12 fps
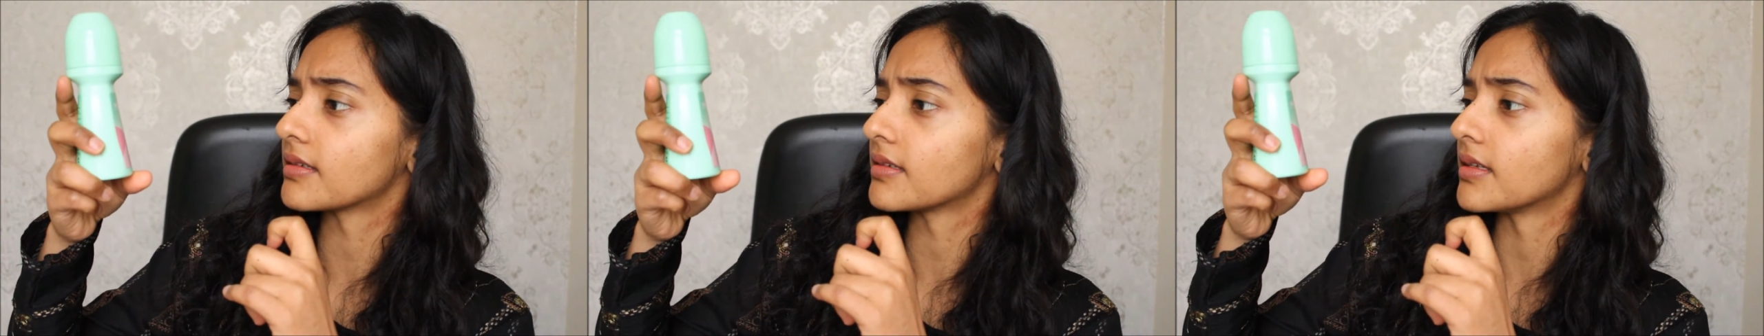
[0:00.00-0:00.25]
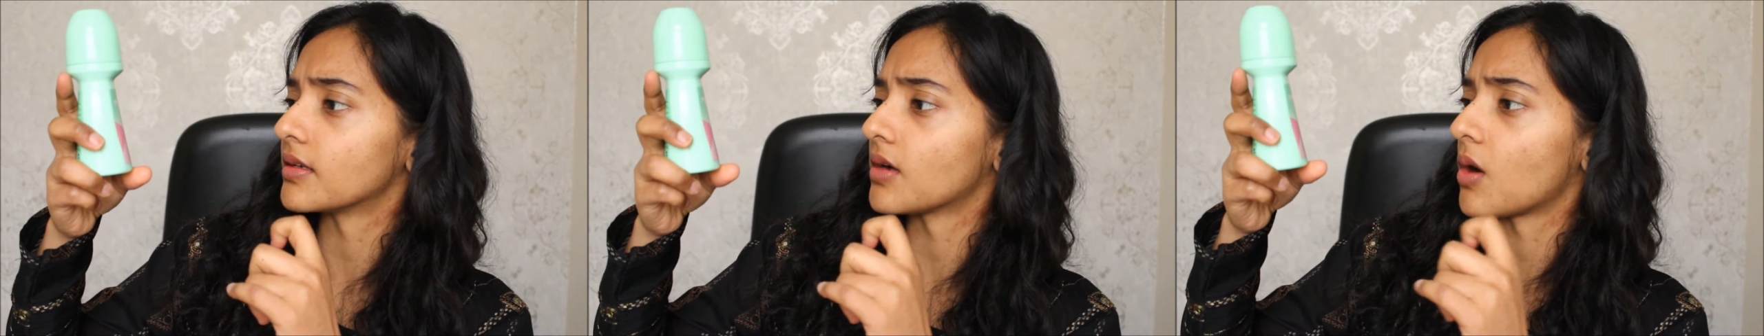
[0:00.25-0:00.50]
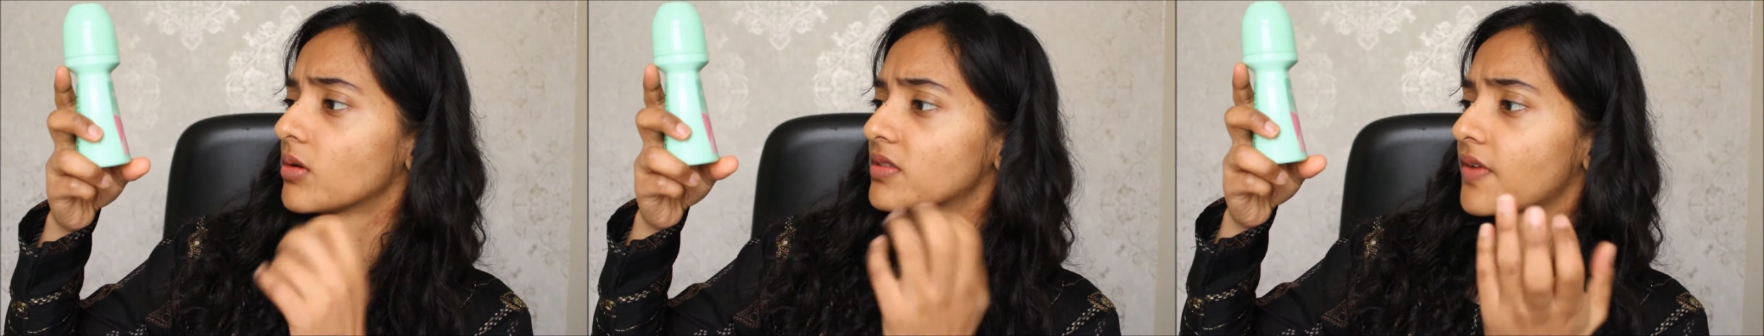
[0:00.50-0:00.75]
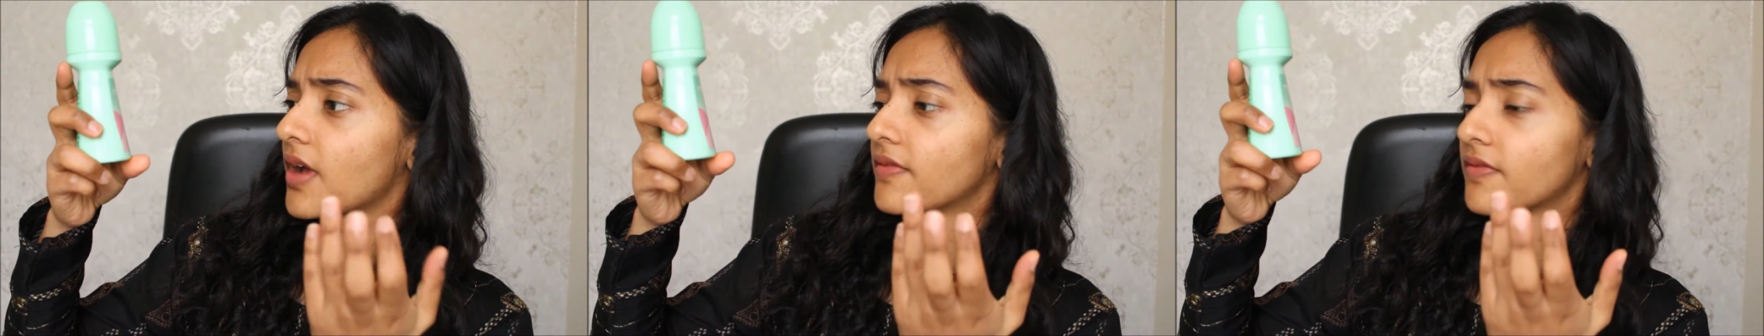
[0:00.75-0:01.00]
you know, I was
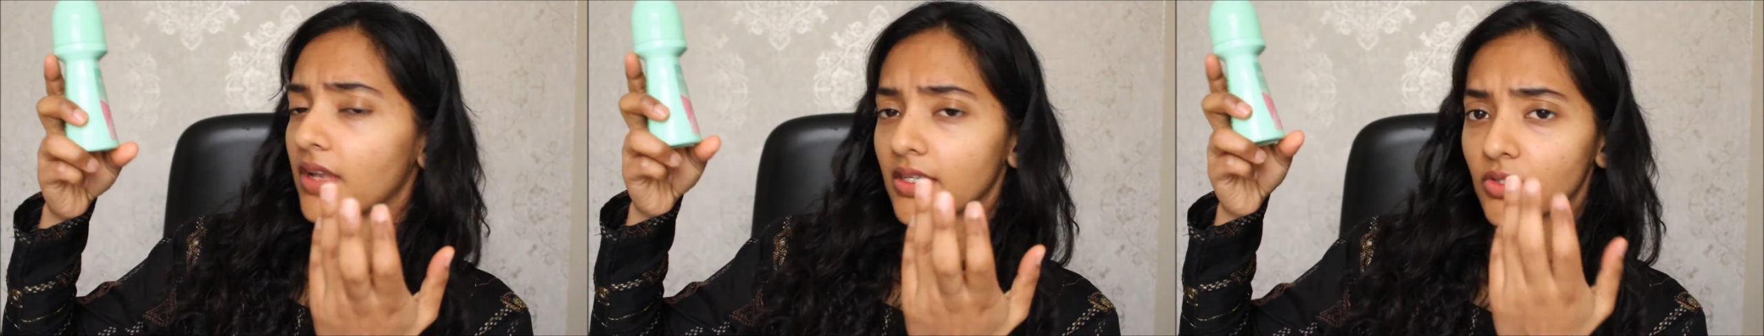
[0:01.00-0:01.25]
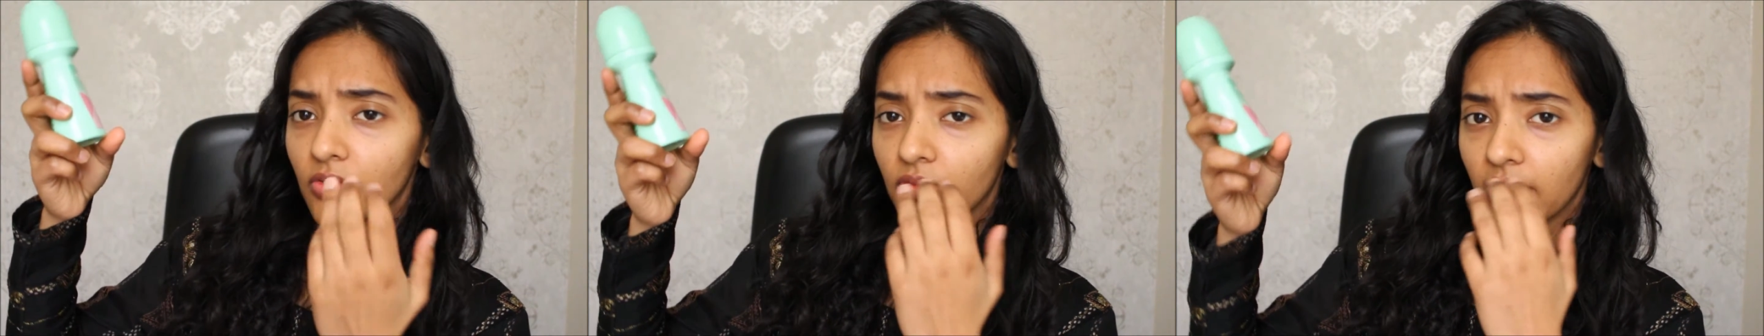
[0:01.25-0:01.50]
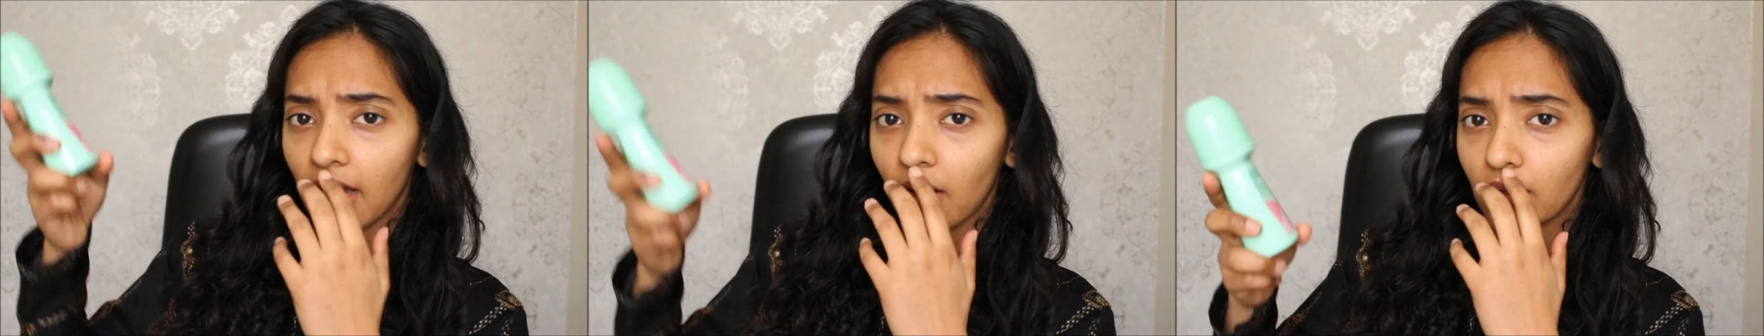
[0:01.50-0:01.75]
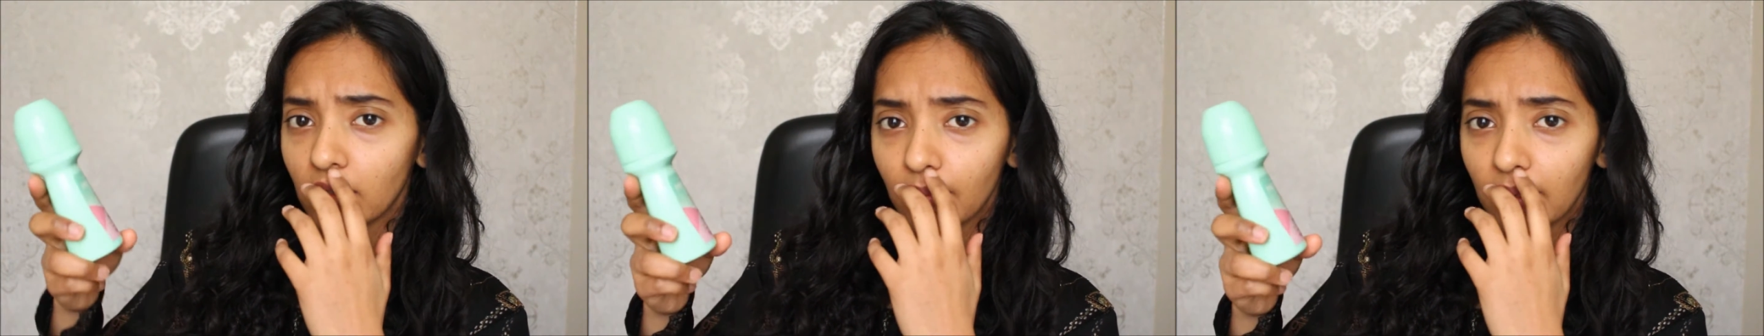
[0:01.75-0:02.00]
fine for like 2-3
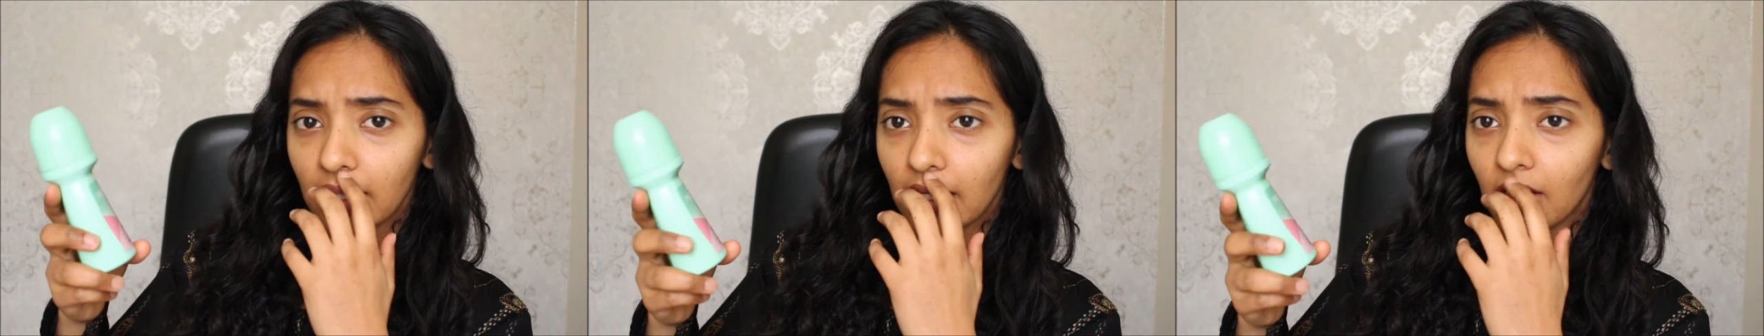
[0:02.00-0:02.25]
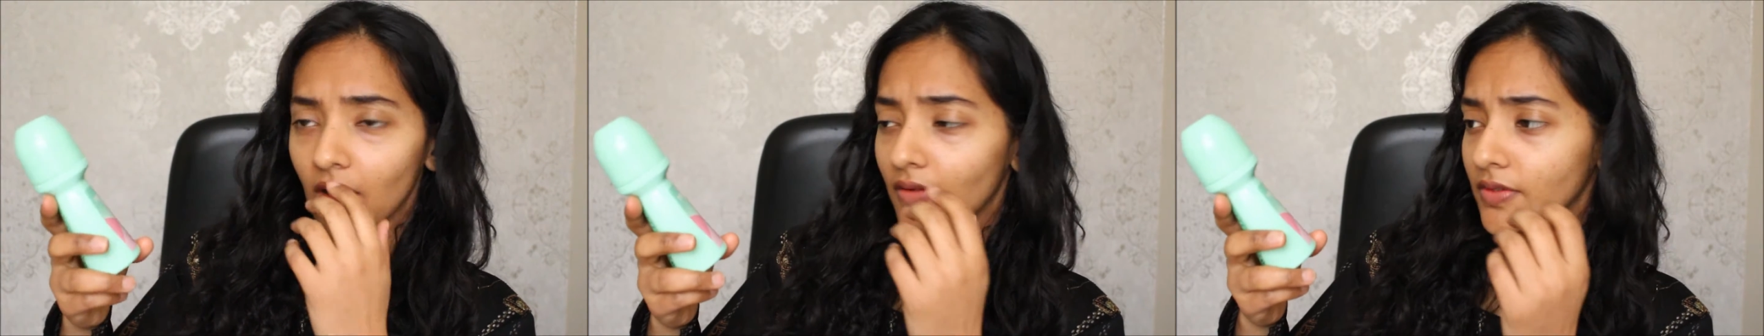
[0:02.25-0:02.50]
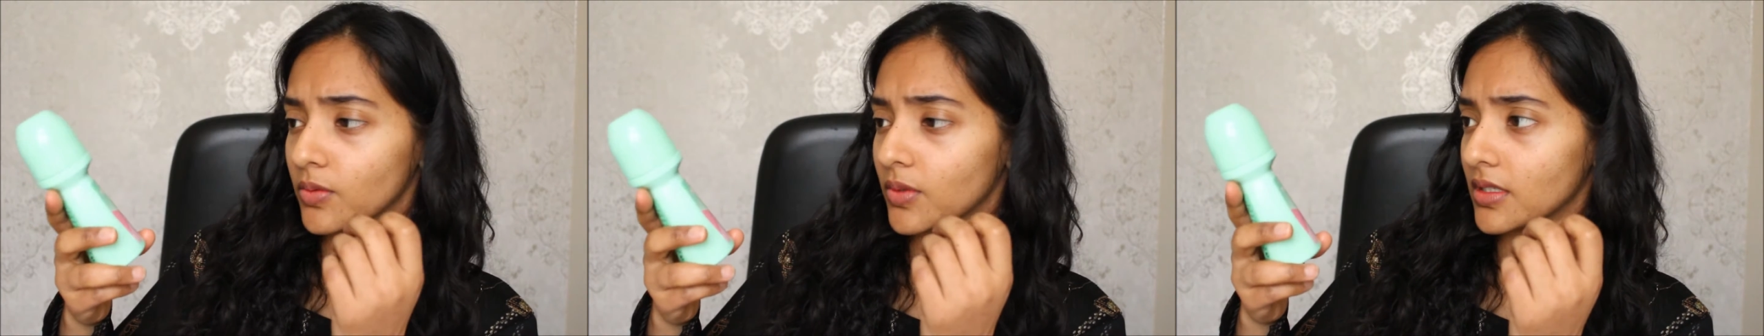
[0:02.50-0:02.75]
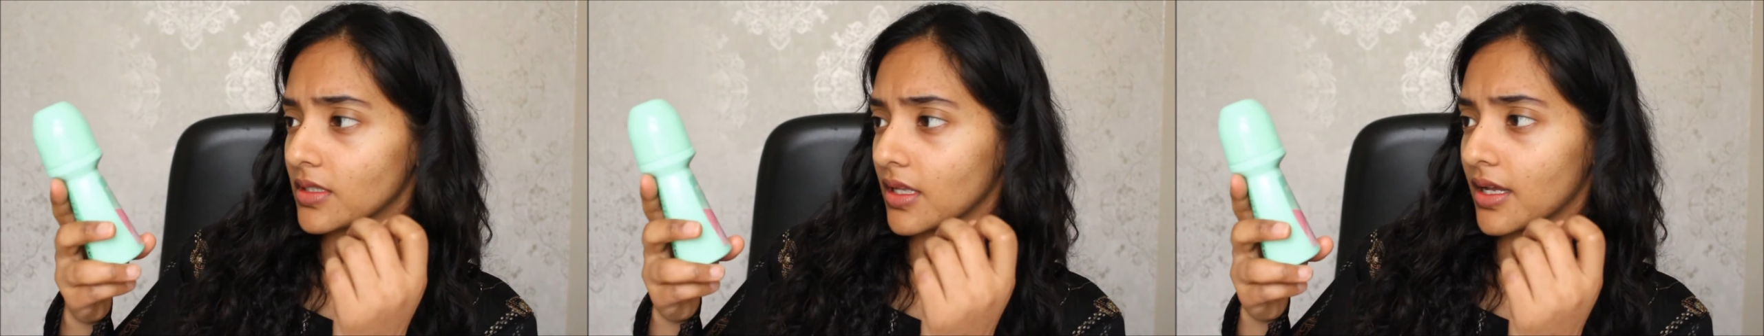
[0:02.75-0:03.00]
hours, but then
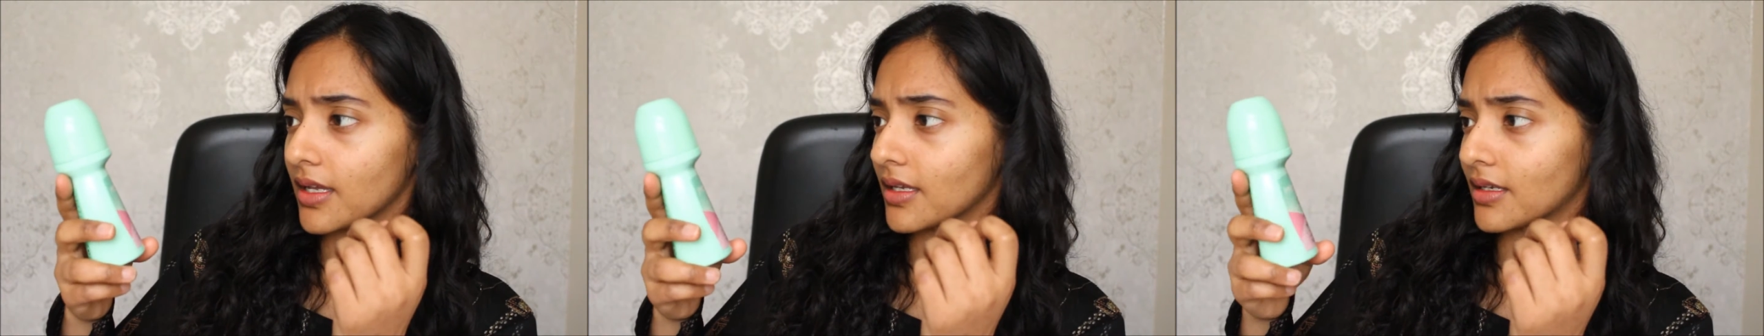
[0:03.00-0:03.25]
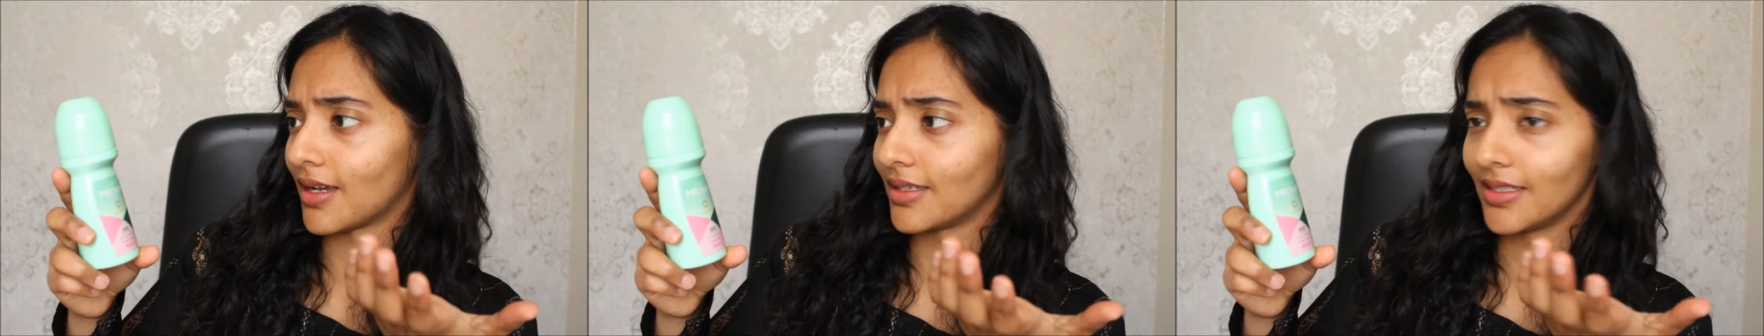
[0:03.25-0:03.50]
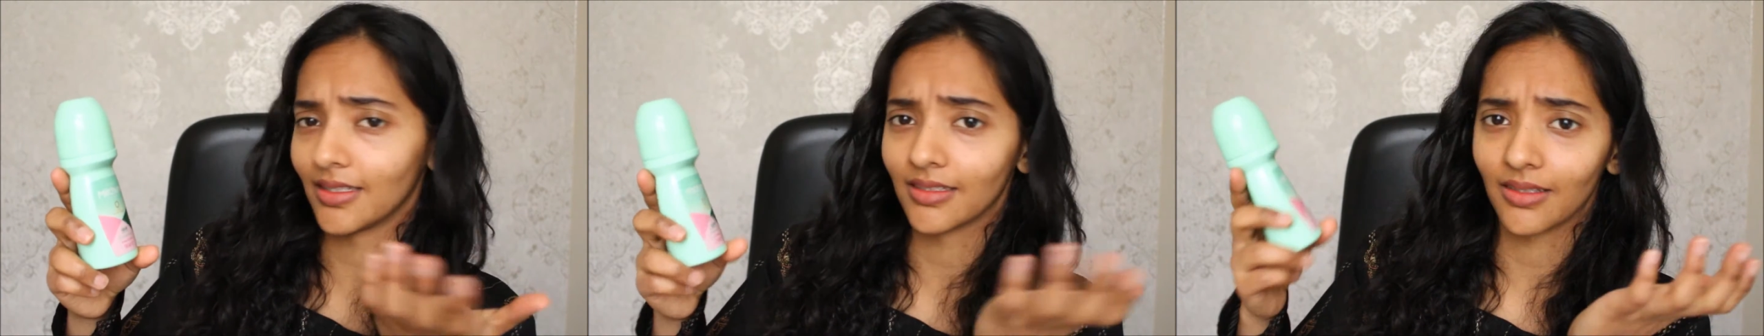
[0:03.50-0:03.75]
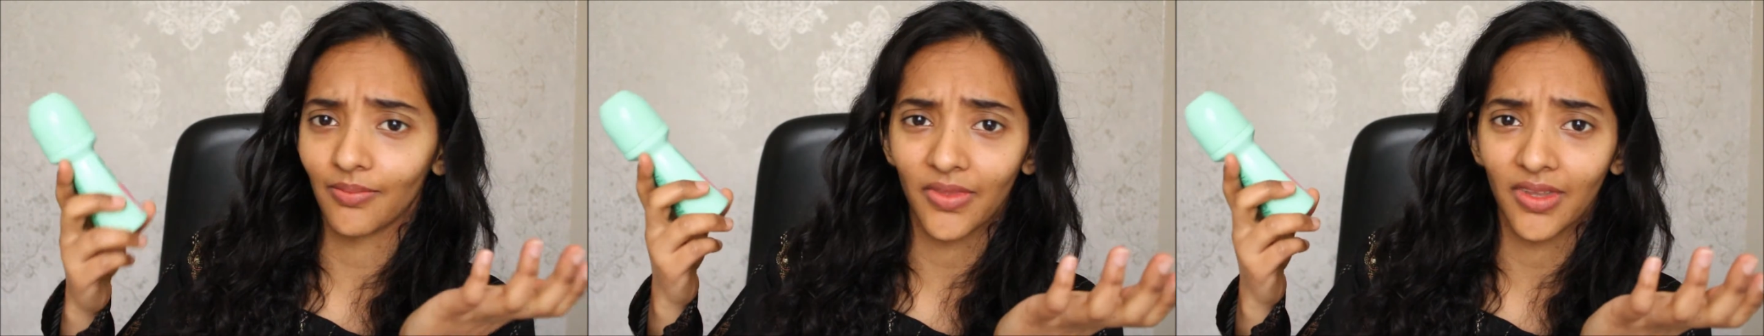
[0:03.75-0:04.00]
afterwards, like, I needed
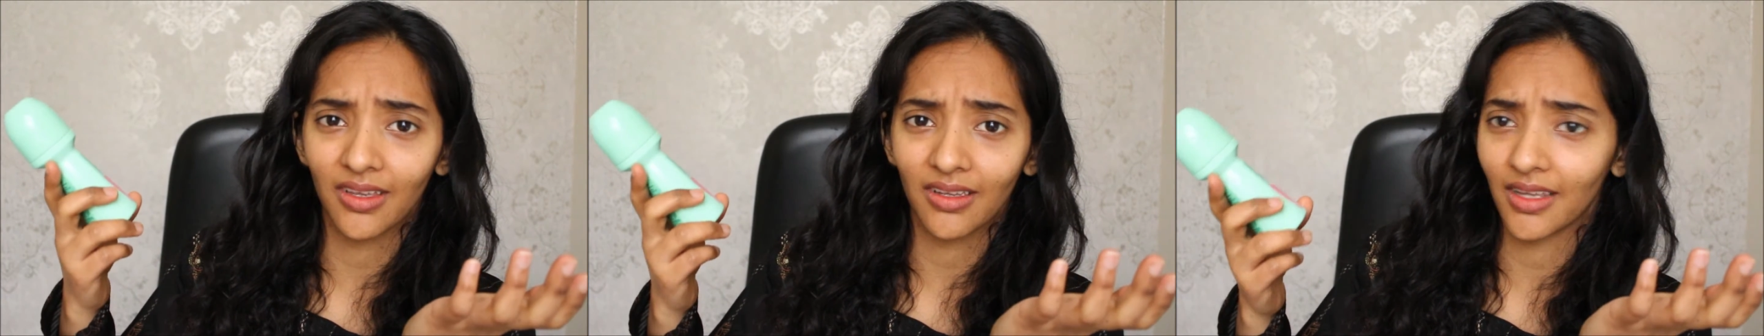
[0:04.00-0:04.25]
something.